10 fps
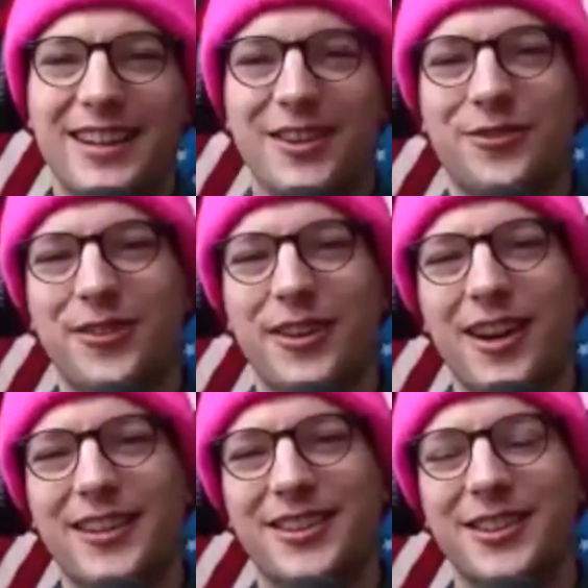
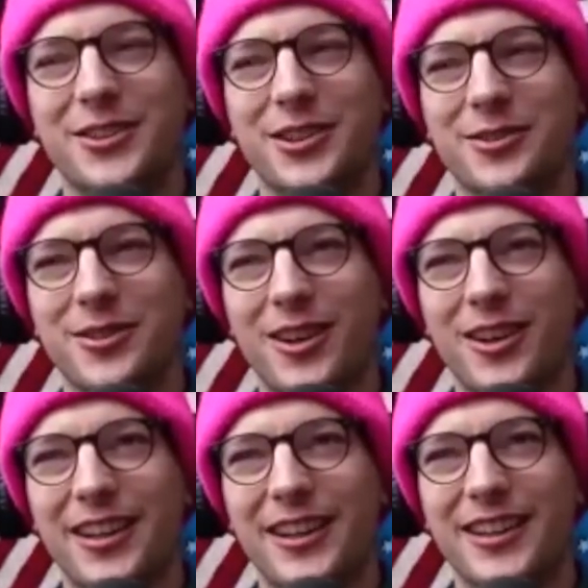fuck, dude, you're
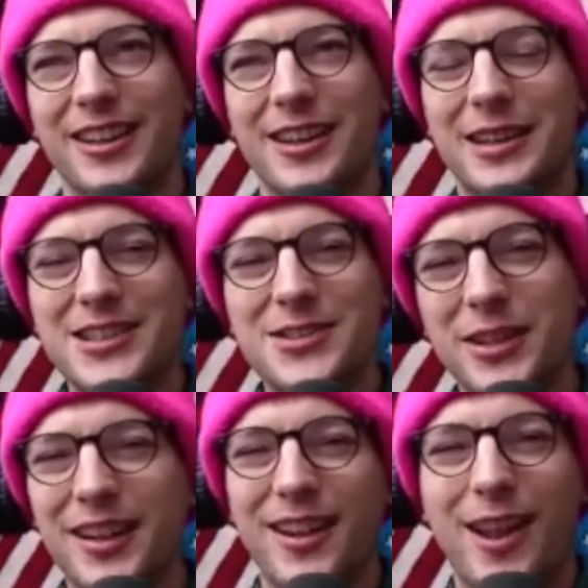right. That's
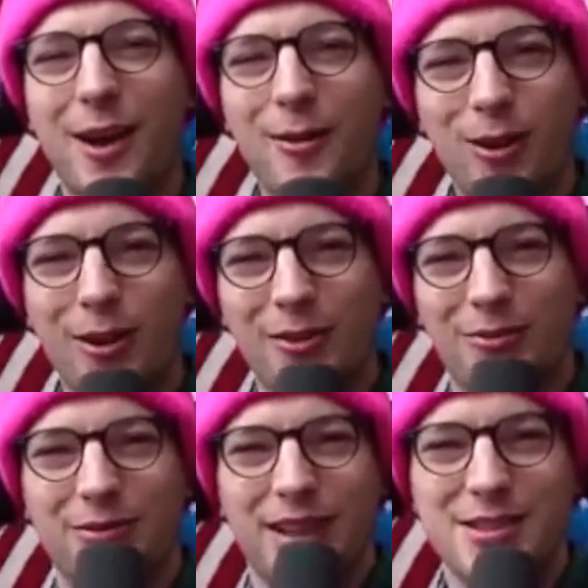real low life.
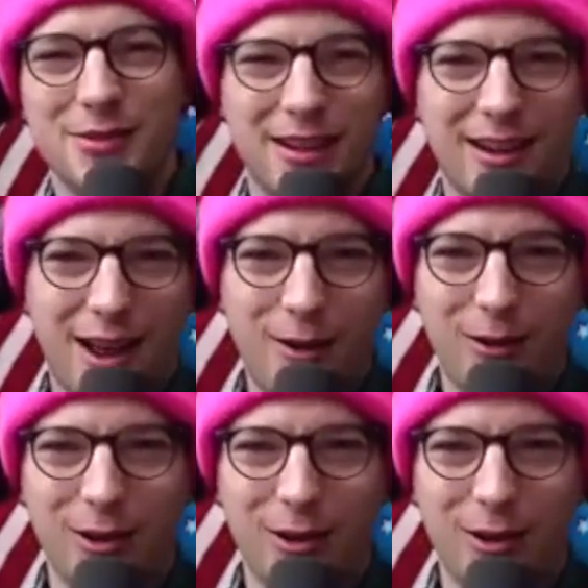That's real low life.